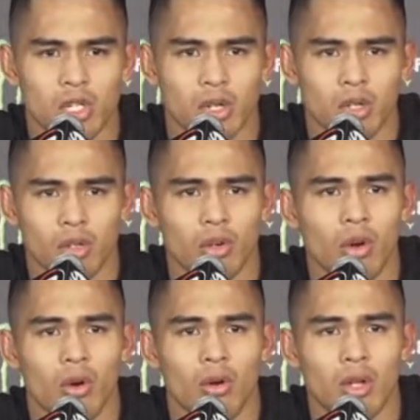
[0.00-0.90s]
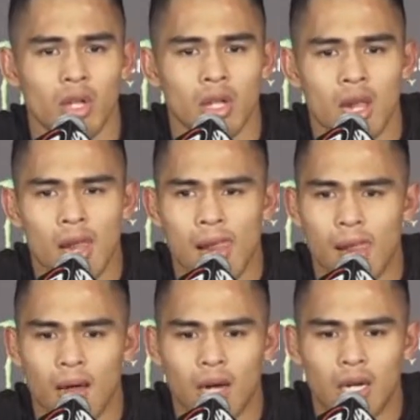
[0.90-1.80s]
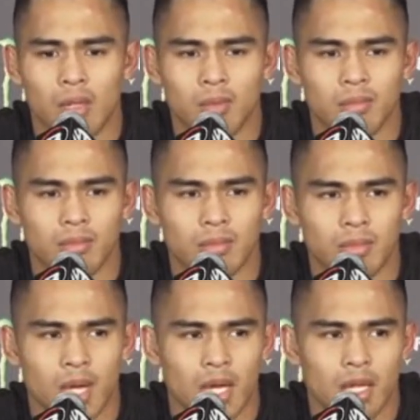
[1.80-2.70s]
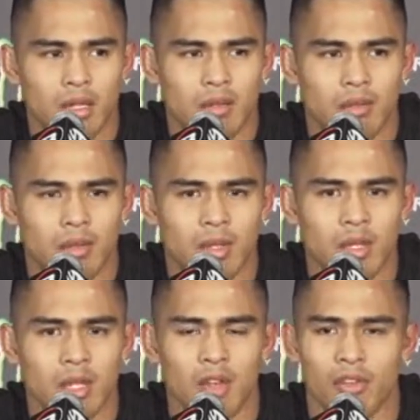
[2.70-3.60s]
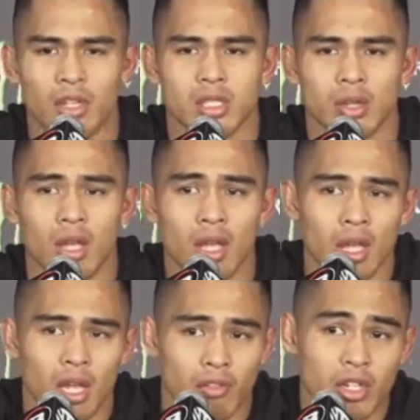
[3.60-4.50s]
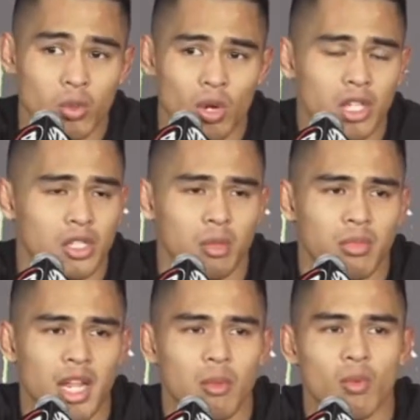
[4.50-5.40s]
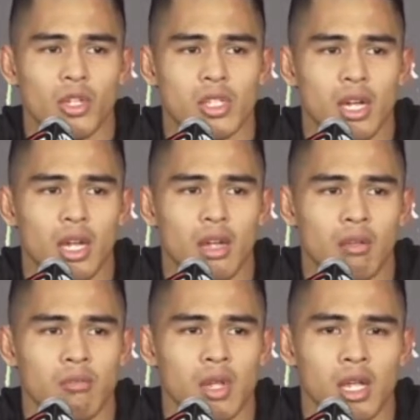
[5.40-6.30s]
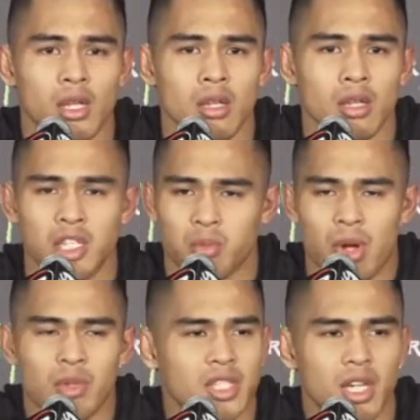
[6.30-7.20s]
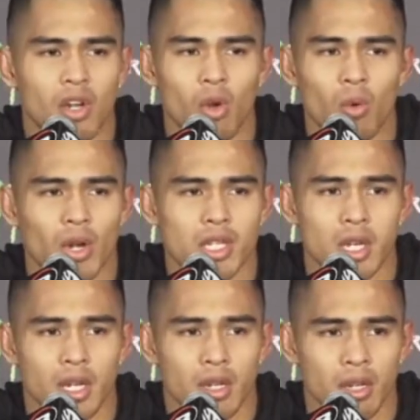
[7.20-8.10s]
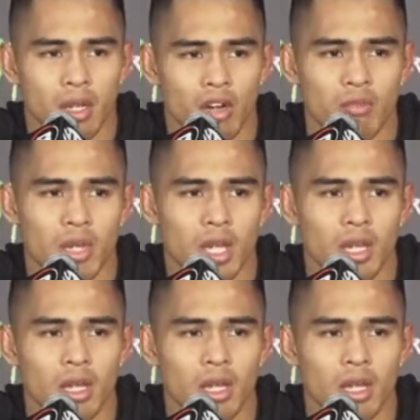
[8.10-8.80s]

you know, um, and if he's, if he's watched some tape recently, he's probably seen no wrestling of me,